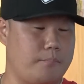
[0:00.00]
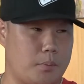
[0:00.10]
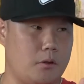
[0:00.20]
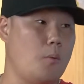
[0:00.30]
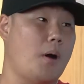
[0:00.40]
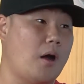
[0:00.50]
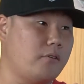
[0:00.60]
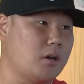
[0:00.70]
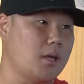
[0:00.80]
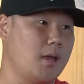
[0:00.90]
below
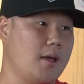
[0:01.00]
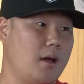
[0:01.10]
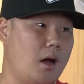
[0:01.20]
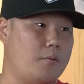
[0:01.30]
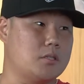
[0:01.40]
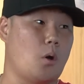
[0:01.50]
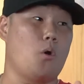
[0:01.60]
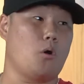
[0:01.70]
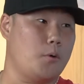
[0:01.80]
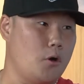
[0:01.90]
poverty. It's horrible.